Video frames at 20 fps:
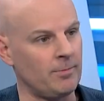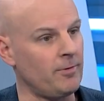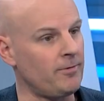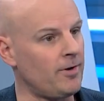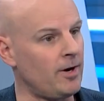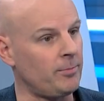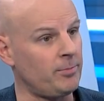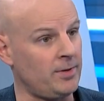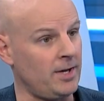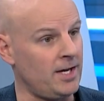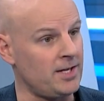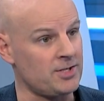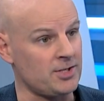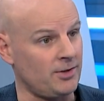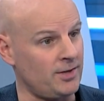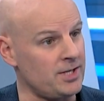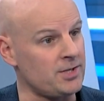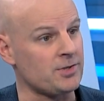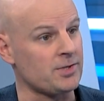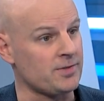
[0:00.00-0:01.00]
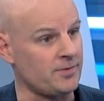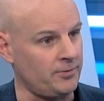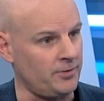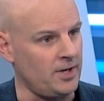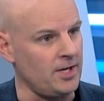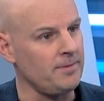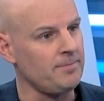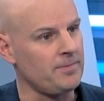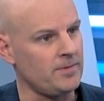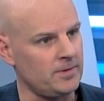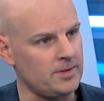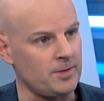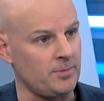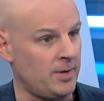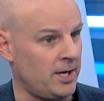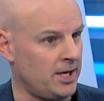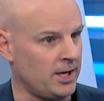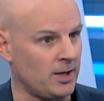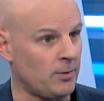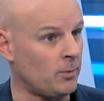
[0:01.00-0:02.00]
some of our plans are interest-free,
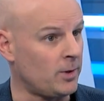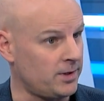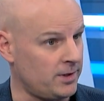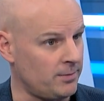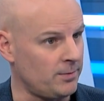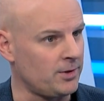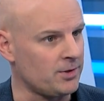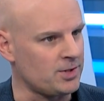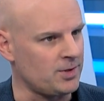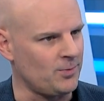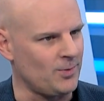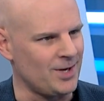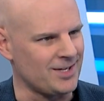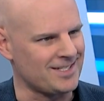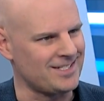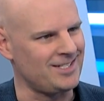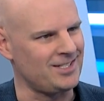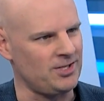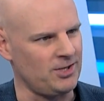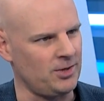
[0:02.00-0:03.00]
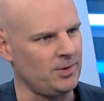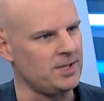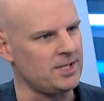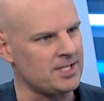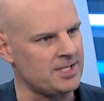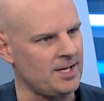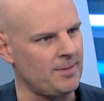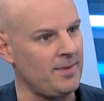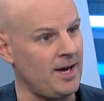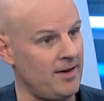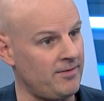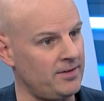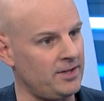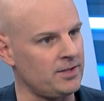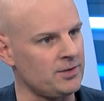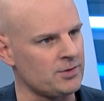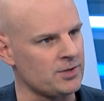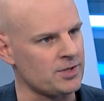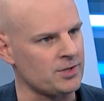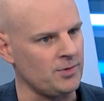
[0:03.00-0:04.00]
depending on what the merchant wants to do, and some have an
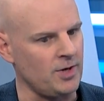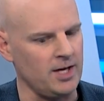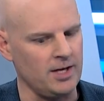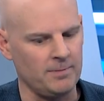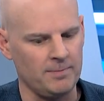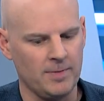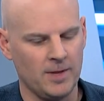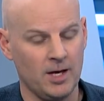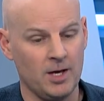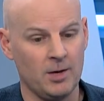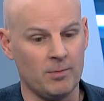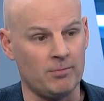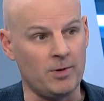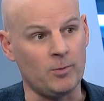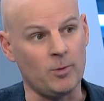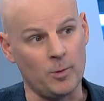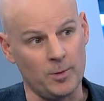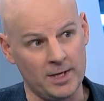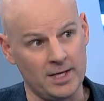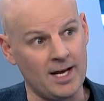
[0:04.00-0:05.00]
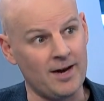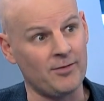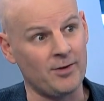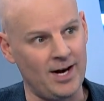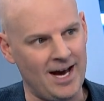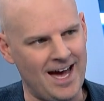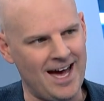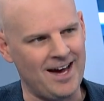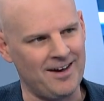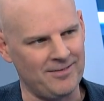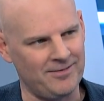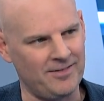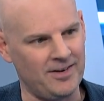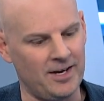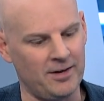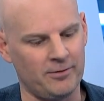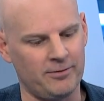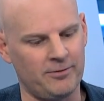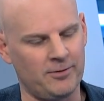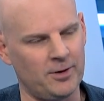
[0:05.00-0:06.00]
interest rate. But what we never have
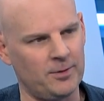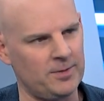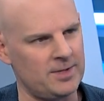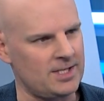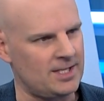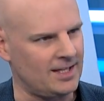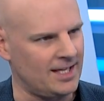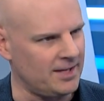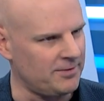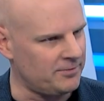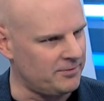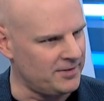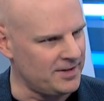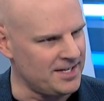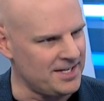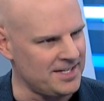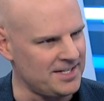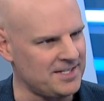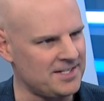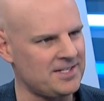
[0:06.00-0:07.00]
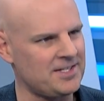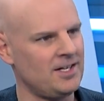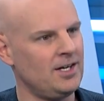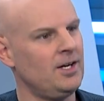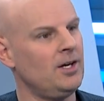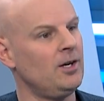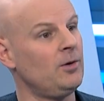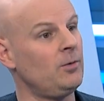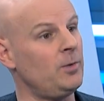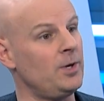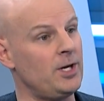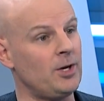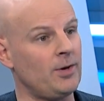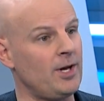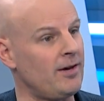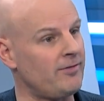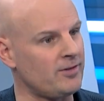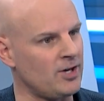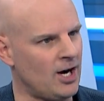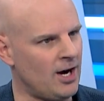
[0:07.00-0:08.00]
at Affirm is late fees. We
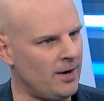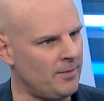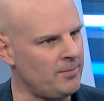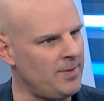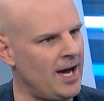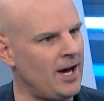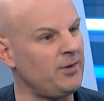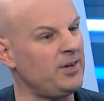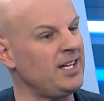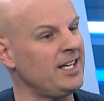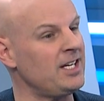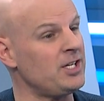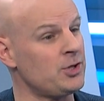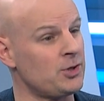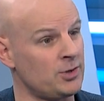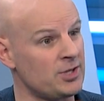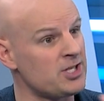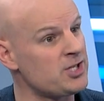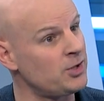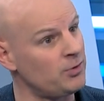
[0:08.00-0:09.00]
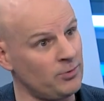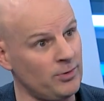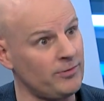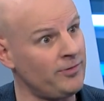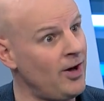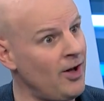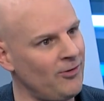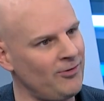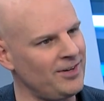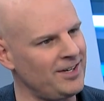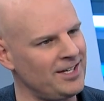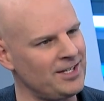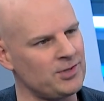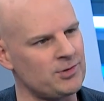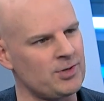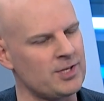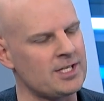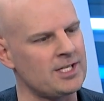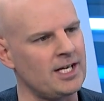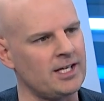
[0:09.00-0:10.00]
don't have compounding interest or revolving
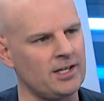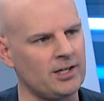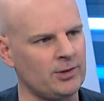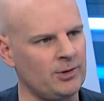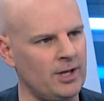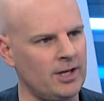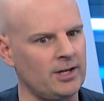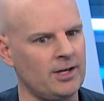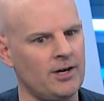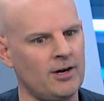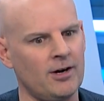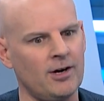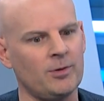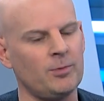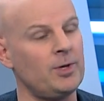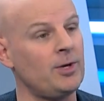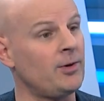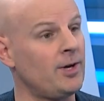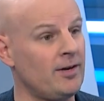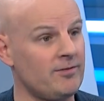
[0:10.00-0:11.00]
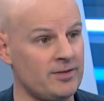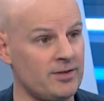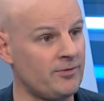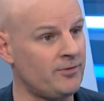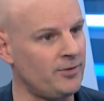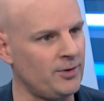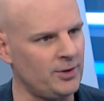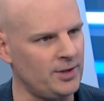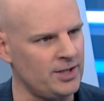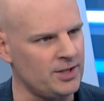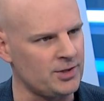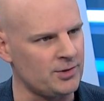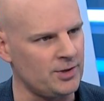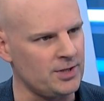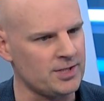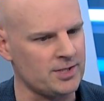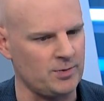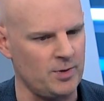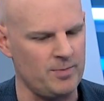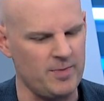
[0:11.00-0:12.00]
interest like a credit card. We don't have deferred
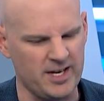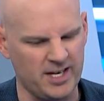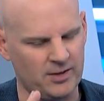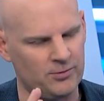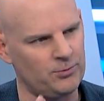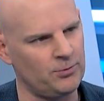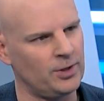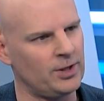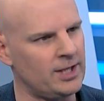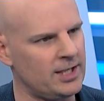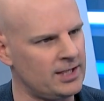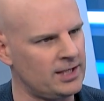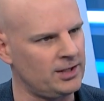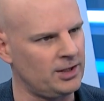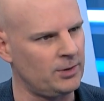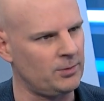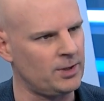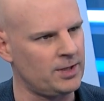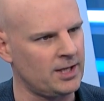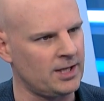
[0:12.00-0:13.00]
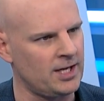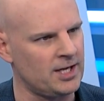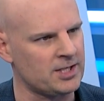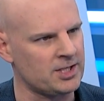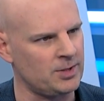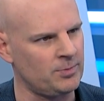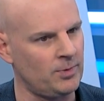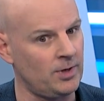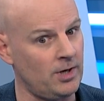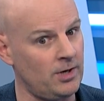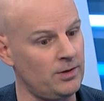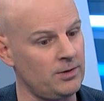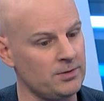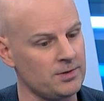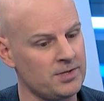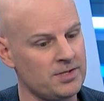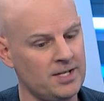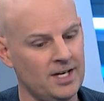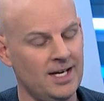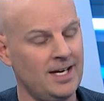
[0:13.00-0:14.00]
interest. We make it really clear what the customer
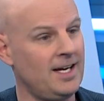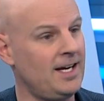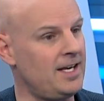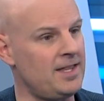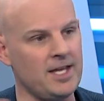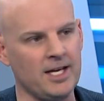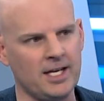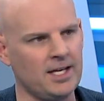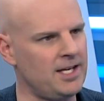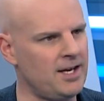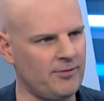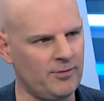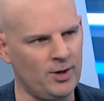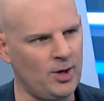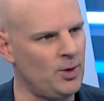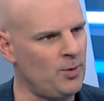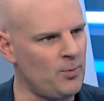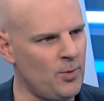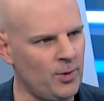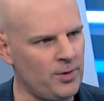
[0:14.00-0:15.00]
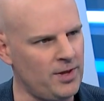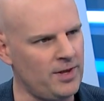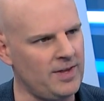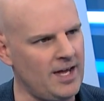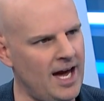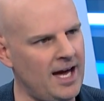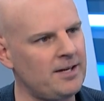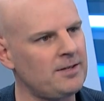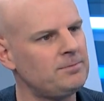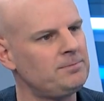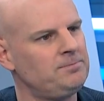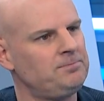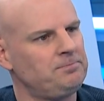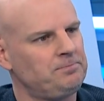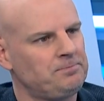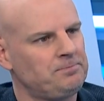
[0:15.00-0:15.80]
owes, and they can never owe more than that.